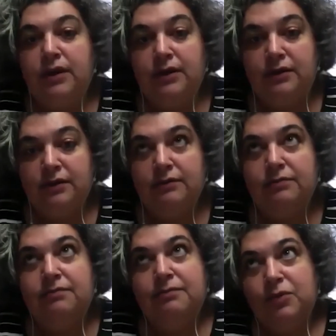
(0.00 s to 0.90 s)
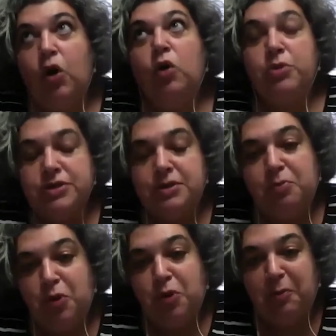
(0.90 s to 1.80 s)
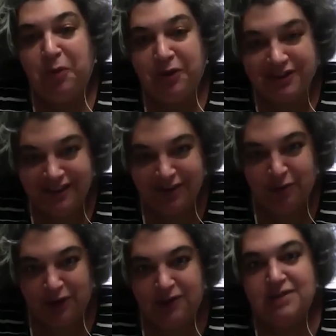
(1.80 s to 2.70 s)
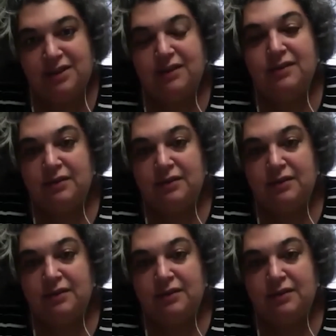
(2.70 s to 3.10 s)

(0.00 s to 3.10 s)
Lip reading: than almost more important than quality.